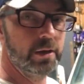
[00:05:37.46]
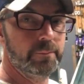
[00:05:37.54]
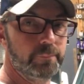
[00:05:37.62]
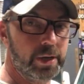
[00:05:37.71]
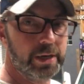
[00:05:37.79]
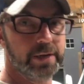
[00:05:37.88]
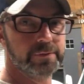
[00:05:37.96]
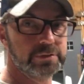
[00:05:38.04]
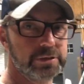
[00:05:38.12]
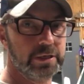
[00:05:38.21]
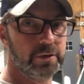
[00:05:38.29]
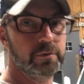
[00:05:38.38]
But if
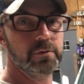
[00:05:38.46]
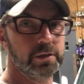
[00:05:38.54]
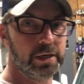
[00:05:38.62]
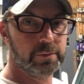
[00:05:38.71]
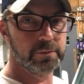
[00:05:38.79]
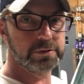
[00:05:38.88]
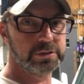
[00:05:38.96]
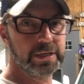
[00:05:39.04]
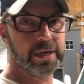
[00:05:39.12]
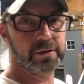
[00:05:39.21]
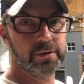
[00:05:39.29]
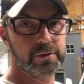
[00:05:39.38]
so, I want to see
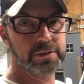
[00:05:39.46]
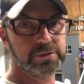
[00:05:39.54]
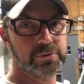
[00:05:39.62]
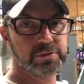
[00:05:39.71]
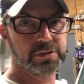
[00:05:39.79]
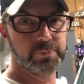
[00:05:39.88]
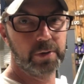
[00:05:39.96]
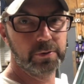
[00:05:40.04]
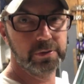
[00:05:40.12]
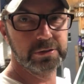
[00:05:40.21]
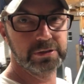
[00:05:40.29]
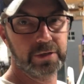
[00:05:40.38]
how long this old
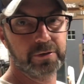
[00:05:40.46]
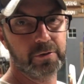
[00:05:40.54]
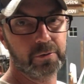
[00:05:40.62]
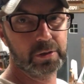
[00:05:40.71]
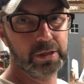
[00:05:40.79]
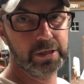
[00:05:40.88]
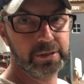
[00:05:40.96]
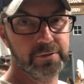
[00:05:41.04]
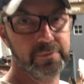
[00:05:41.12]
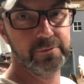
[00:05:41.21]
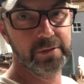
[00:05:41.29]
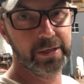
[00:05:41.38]
smoking sucker will run,
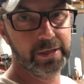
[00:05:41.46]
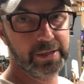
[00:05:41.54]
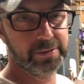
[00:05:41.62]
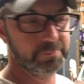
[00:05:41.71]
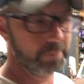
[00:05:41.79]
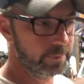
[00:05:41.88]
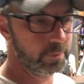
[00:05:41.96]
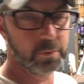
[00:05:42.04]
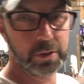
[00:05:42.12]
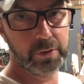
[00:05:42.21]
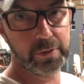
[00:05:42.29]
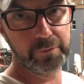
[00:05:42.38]
and then maybe we'll
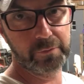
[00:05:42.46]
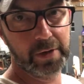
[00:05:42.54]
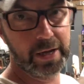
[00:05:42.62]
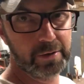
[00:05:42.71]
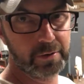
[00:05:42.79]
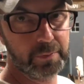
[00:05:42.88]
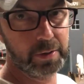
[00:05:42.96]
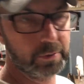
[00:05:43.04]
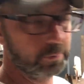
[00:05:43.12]
go a different route on the motor.